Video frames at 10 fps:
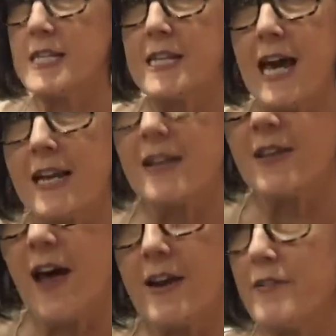You'll see
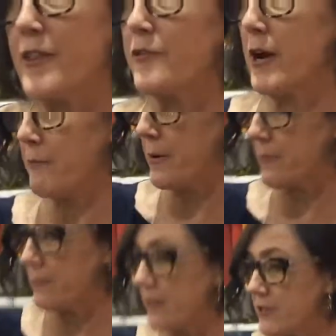that in a lot of other
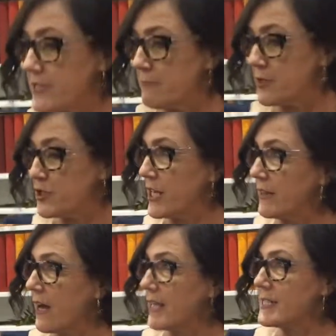crepe paper. There's the
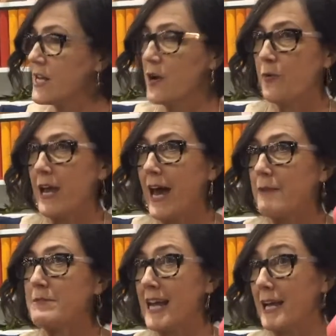machine lines.
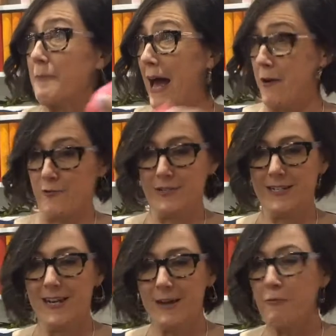We had them take them
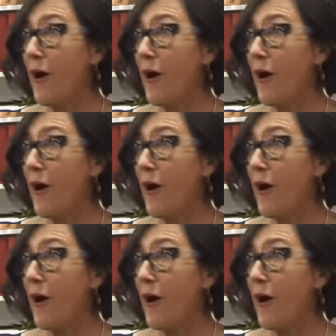out.